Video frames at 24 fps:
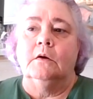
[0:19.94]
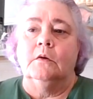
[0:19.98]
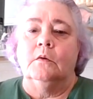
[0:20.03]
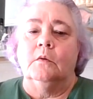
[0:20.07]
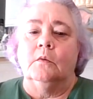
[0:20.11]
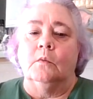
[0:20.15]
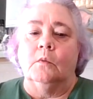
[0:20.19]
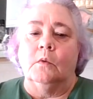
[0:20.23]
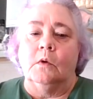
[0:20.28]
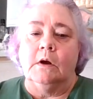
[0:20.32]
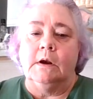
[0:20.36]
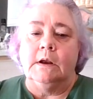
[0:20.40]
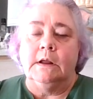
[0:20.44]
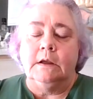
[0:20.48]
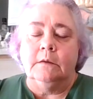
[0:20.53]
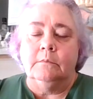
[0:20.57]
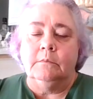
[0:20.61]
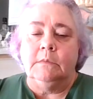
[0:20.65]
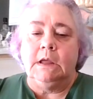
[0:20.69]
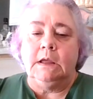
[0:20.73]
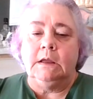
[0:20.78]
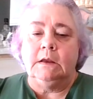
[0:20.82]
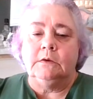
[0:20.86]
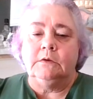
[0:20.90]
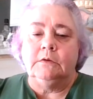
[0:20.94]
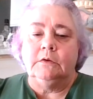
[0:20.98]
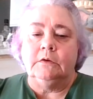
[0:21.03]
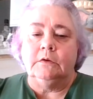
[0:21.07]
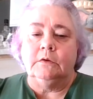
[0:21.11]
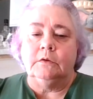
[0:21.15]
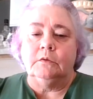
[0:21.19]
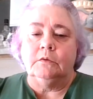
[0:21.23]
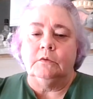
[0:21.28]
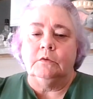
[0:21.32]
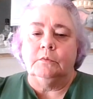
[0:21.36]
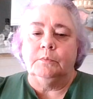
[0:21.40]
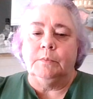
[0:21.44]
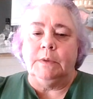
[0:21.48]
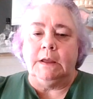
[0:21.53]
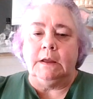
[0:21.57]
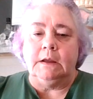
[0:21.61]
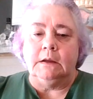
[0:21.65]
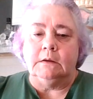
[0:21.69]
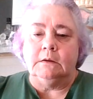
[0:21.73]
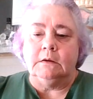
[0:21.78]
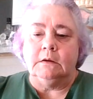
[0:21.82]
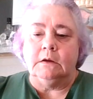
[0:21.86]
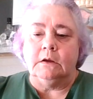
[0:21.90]
wanting me to
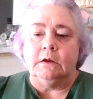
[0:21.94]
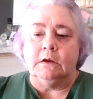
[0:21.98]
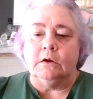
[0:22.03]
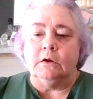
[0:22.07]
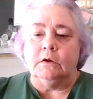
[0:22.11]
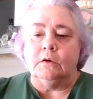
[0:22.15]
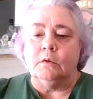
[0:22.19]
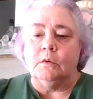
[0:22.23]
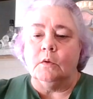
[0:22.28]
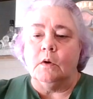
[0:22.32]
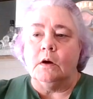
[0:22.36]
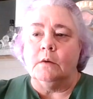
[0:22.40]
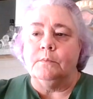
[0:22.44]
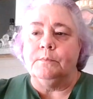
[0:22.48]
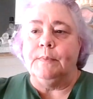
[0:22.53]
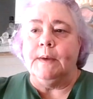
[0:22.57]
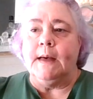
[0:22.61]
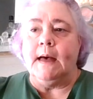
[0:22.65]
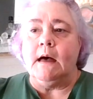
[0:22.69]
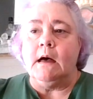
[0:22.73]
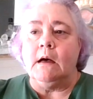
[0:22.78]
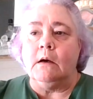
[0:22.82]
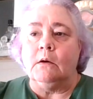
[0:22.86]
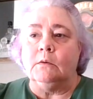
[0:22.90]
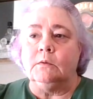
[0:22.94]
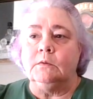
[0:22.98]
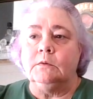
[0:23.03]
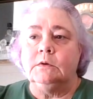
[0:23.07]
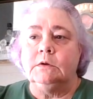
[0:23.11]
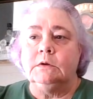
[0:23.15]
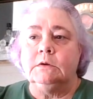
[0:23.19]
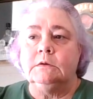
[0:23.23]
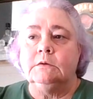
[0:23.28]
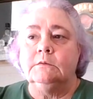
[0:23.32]
speak to you about